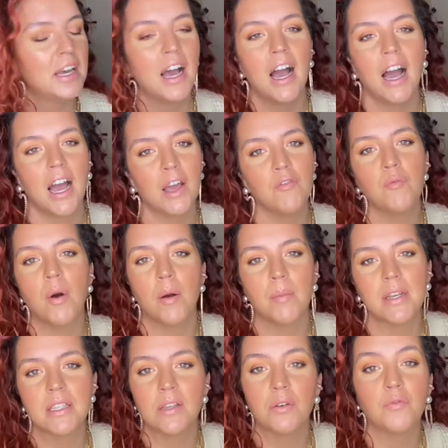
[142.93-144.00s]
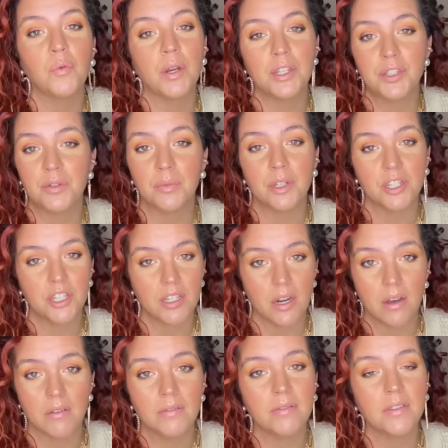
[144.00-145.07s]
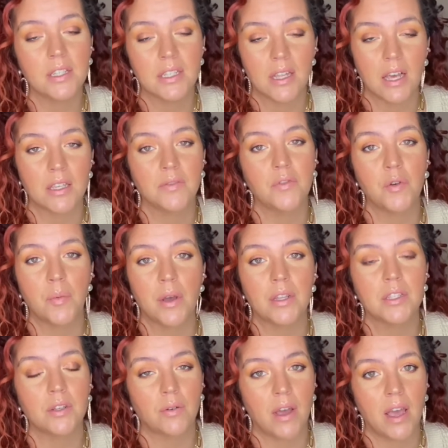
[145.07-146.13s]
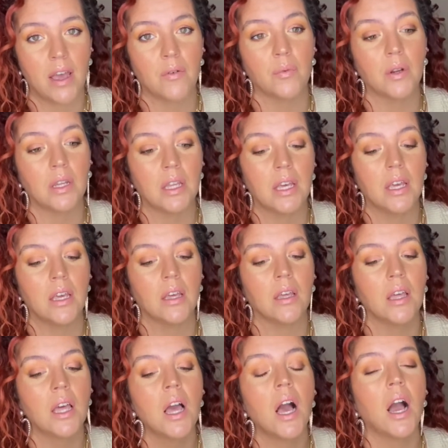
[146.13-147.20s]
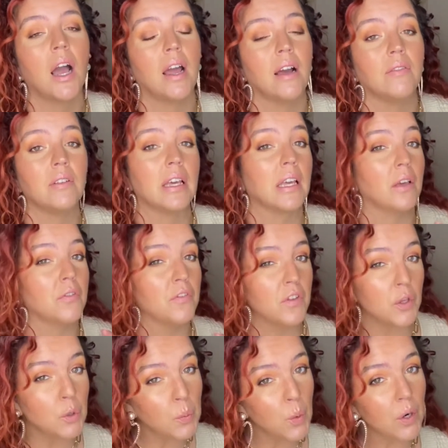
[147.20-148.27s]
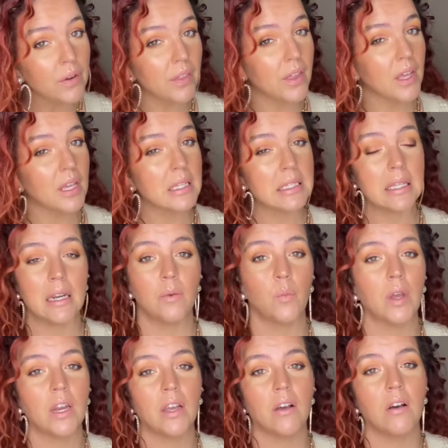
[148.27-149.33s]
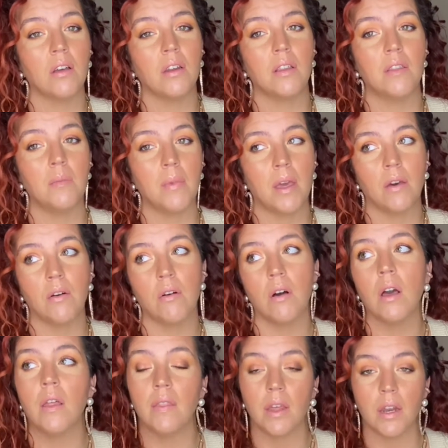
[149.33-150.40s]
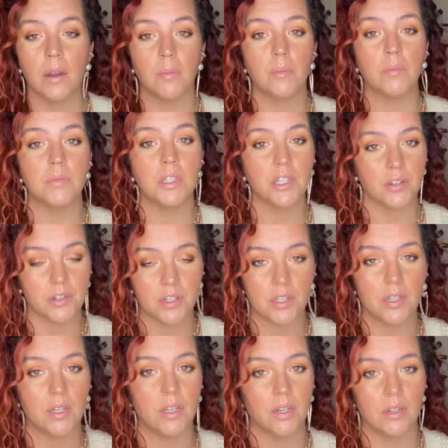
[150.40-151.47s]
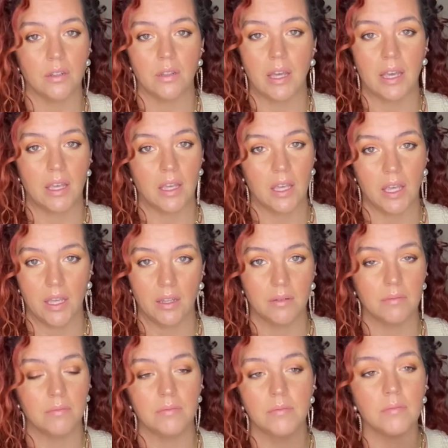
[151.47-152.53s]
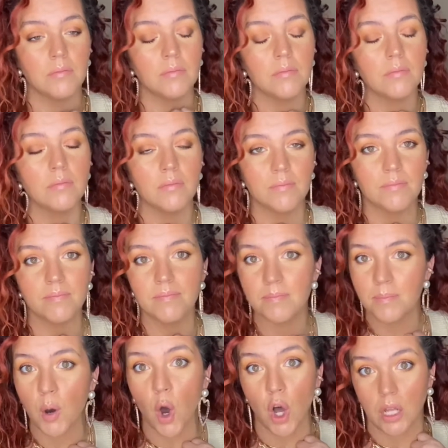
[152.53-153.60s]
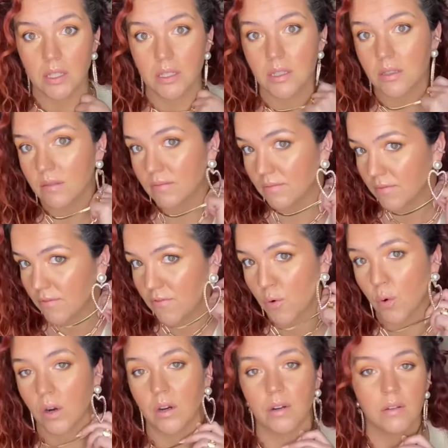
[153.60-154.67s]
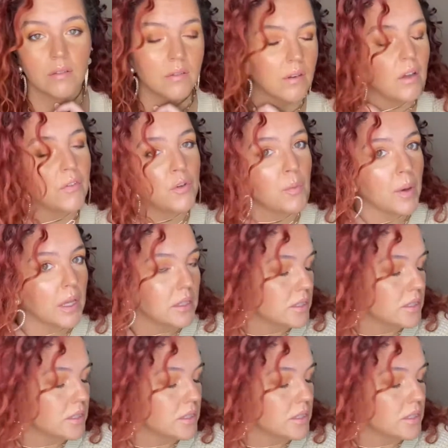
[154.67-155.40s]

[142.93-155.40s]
I've bought myself way too much stuff these last few months, okay? I really, I have like a few more things that I'm waiting on in the mail and then I'm seriously gonna like hit pause for a few months